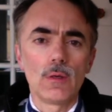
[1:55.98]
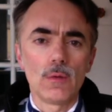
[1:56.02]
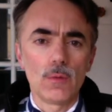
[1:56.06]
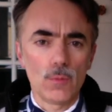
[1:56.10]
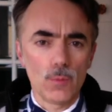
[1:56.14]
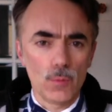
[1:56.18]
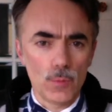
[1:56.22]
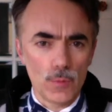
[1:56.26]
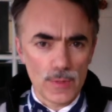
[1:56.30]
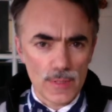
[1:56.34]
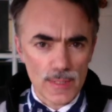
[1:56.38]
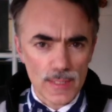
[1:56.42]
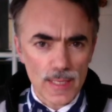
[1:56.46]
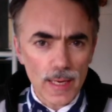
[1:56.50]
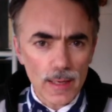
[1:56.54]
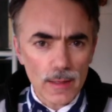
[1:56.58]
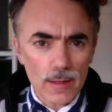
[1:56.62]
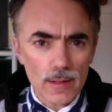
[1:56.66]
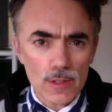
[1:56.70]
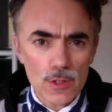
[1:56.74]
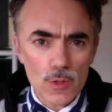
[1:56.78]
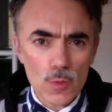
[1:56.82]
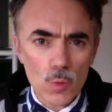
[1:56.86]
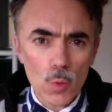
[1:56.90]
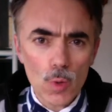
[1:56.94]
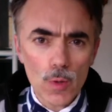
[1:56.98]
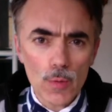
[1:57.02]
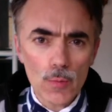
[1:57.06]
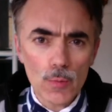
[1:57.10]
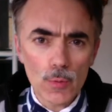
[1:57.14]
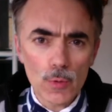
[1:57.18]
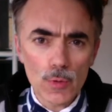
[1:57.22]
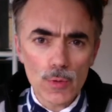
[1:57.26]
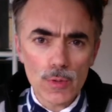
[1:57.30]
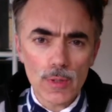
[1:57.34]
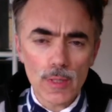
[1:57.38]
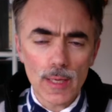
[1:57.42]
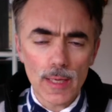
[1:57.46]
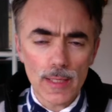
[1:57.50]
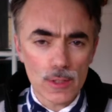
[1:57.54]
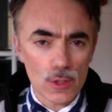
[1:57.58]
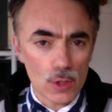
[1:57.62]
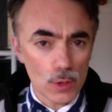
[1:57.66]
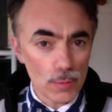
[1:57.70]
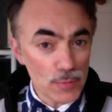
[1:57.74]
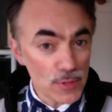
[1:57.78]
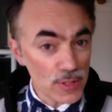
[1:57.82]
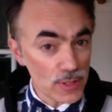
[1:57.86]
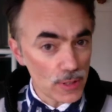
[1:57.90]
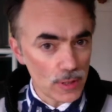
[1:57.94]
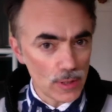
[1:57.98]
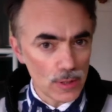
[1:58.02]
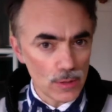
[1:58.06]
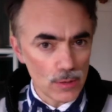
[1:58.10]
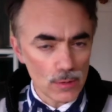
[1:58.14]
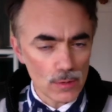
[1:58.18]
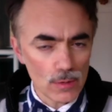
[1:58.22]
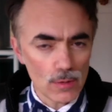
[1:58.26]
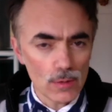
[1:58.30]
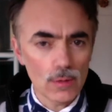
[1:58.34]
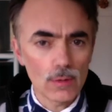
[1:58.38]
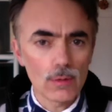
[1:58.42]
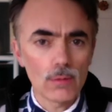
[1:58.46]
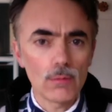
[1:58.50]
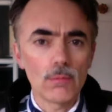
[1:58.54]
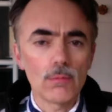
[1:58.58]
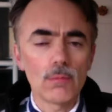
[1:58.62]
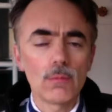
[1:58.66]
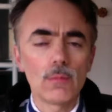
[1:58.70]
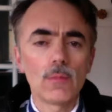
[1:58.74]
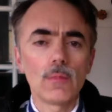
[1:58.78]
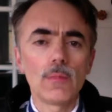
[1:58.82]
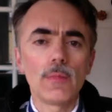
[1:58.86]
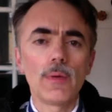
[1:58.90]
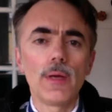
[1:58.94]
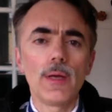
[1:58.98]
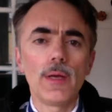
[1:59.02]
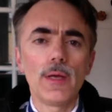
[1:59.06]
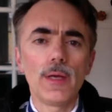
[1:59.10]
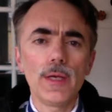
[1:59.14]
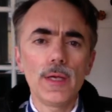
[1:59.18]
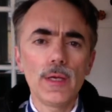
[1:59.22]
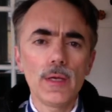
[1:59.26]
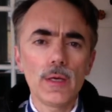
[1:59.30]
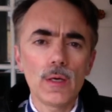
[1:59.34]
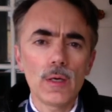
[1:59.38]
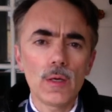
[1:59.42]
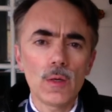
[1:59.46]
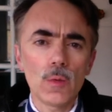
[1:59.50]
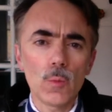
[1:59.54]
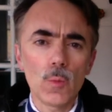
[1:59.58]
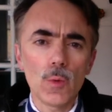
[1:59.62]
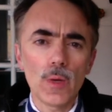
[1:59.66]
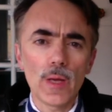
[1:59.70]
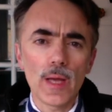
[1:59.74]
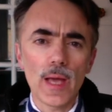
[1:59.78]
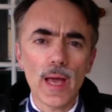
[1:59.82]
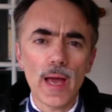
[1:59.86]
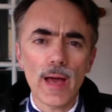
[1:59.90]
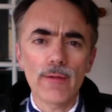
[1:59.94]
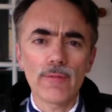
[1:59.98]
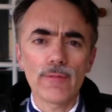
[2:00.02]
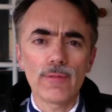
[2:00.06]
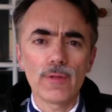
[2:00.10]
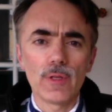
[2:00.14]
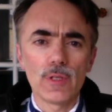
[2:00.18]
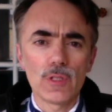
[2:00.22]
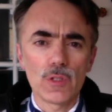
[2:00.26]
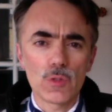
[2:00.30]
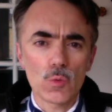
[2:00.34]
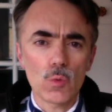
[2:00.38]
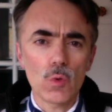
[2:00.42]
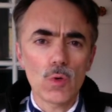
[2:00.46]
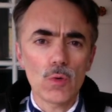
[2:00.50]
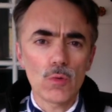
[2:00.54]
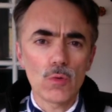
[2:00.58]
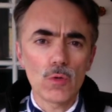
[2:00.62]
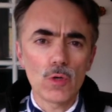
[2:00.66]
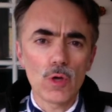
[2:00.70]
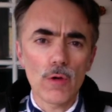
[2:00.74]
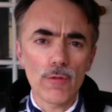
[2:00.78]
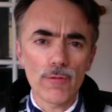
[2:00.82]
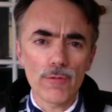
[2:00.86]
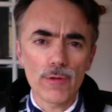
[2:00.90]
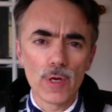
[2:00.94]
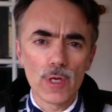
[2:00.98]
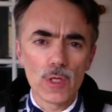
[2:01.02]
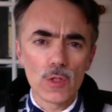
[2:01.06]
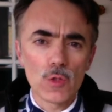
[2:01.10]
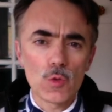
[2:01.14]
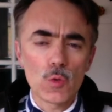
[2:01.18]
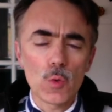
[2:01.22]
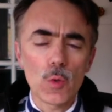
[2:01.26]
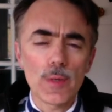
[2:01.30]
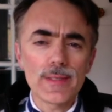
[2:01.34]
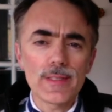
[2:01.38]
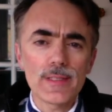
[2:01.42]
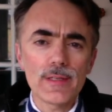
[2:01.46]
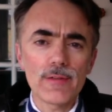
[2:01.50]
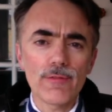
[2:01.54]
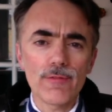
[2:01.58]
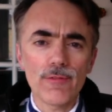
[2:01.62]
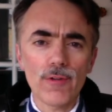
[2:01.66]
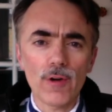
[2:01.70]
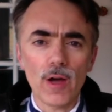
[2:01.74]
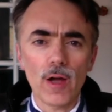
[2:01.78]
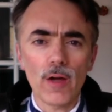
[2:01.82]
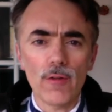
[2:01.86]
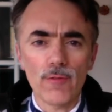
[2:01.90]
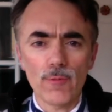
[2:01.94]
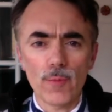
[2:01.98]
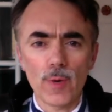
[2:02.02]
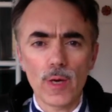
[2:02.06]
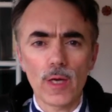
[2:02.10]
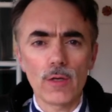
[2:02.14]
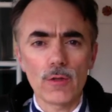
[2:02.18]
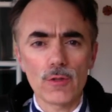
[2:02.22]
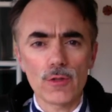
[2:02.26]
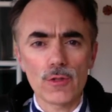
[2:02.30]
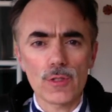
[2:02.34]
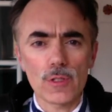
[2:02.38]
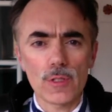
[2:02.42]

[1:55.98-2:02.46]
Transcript: we take the square root and substitute. Here we have square root of 25 minus